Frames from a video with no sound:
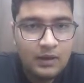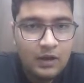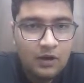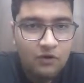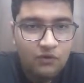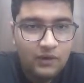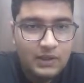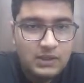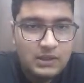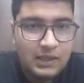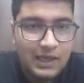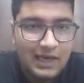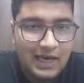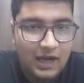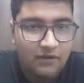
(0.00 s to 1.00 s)
first
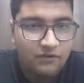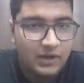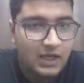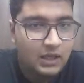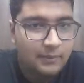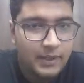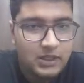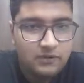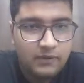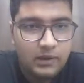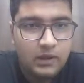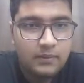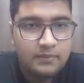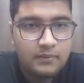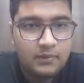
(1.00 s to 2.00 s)
the left elements will
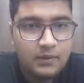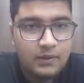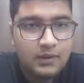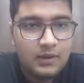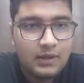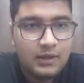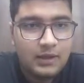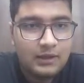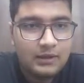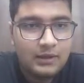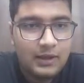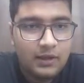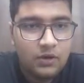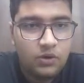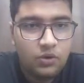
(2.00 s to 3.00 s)
come,
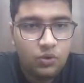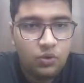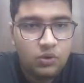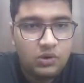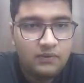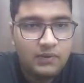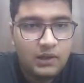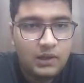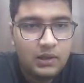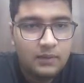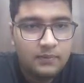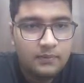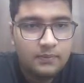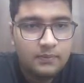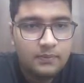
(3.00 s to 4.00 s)
then root will
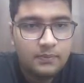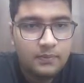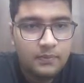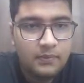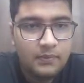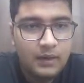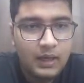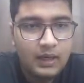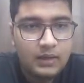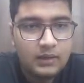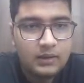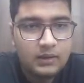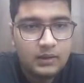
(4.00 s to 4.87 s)
come, right?